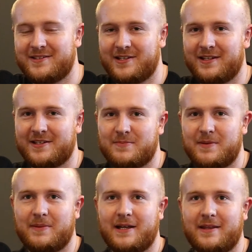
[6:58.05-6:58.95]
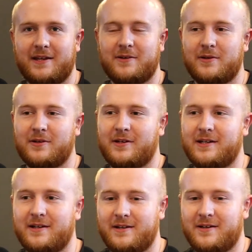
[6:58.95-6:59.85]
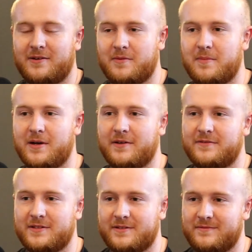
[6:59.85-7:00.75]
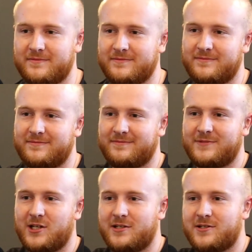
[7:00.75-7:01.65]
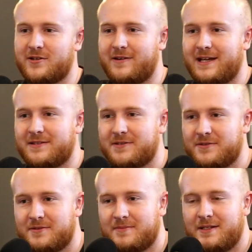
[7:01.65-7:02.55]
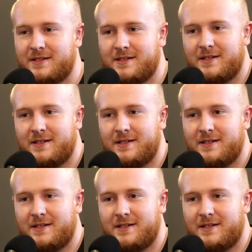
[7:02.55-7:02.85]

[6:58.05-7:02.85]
Do you think there's people out there who are looking like, oh, we might have to change our ads or something?